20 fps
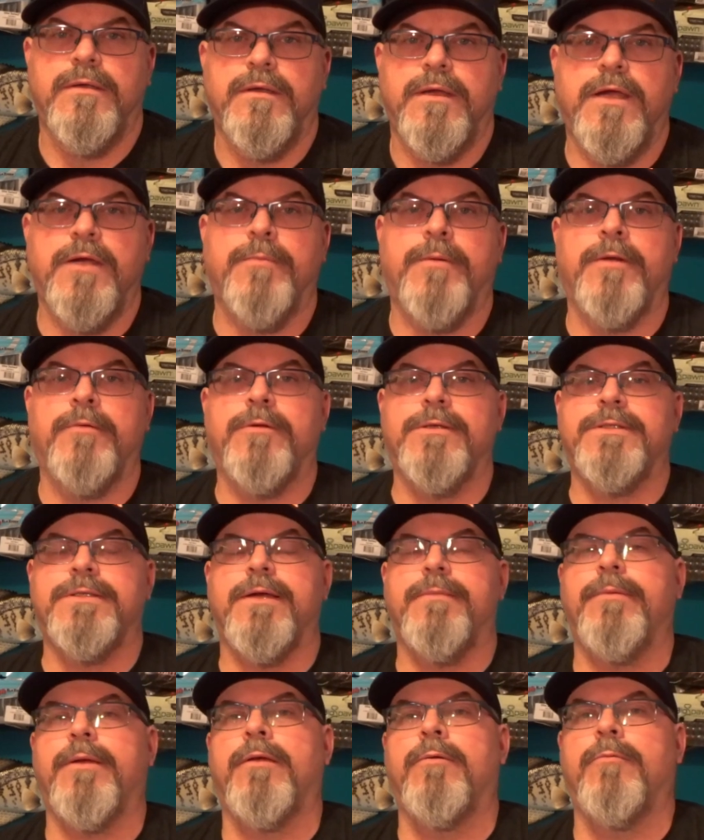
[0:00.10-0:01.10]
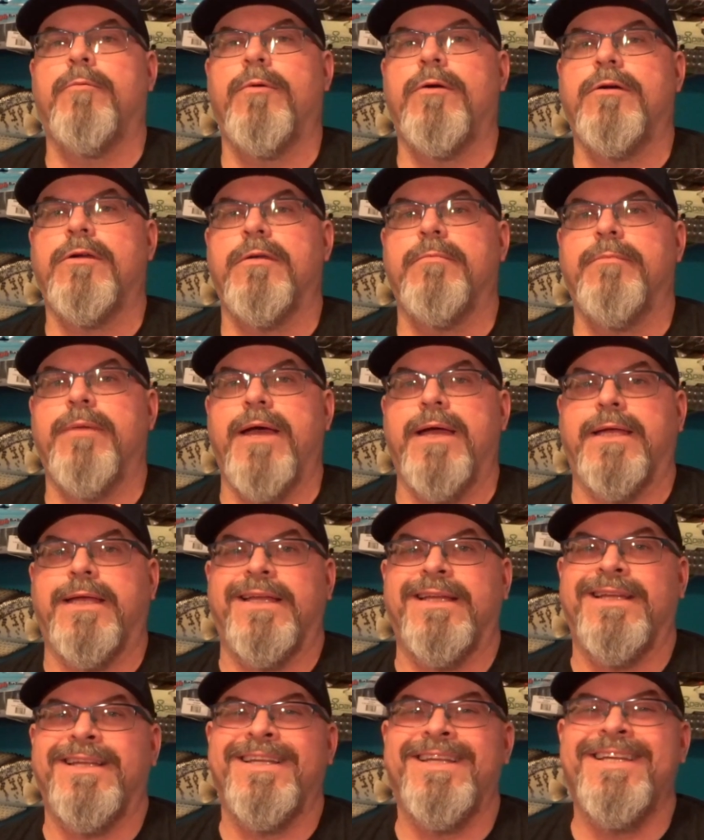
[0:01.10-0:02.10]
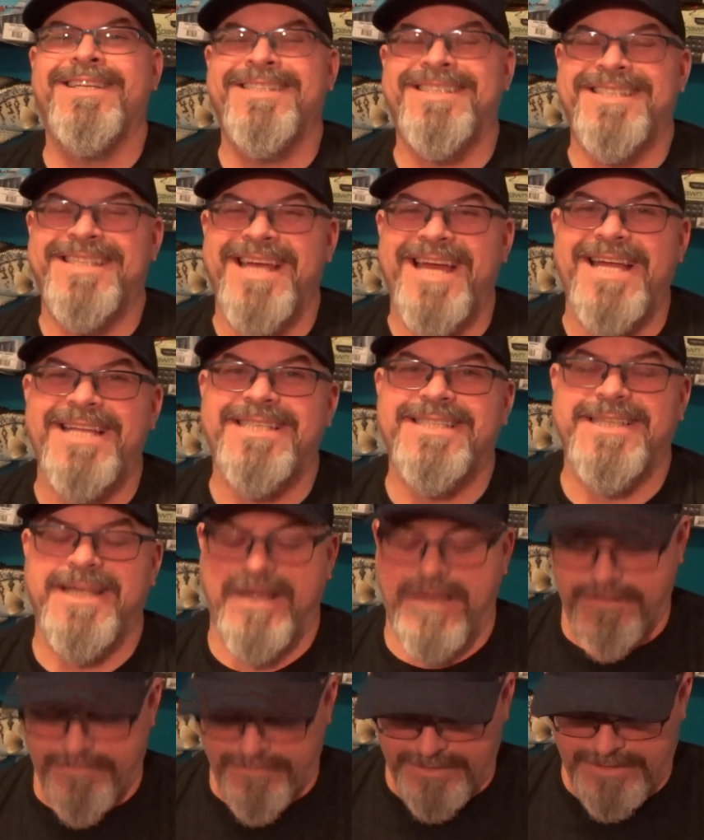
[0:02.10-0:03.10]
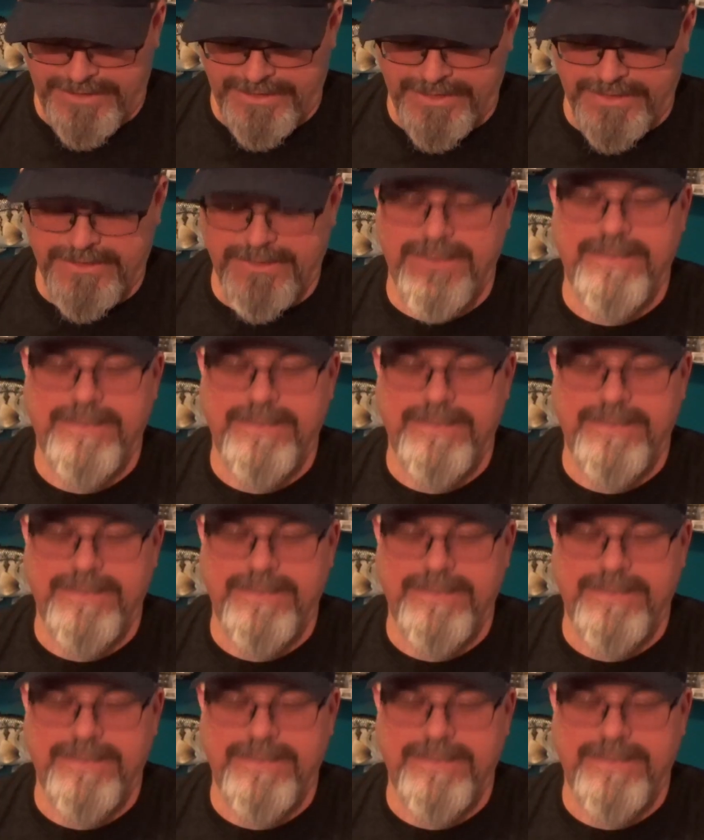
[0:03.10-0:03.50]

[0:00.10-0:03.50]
Hey everybody, what's up and welcome back, and it is that time again.